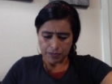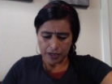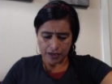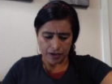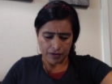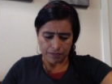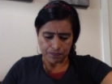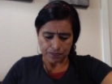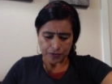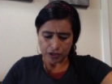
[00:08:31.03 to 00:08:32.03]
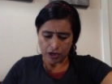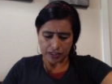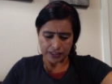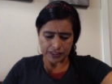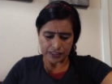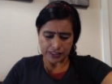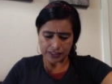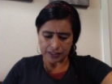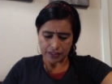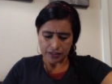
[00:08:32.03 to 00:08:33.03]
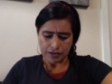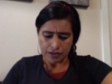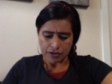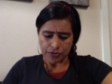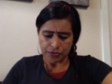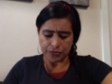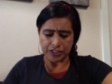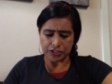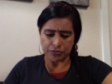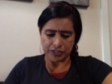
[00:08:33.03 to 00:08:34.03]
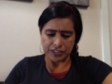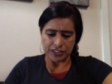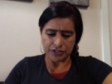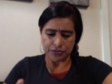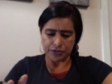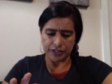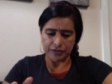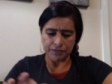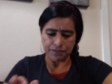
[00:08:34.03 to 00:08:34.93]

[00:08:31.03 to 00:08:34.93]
Colossians 3:23.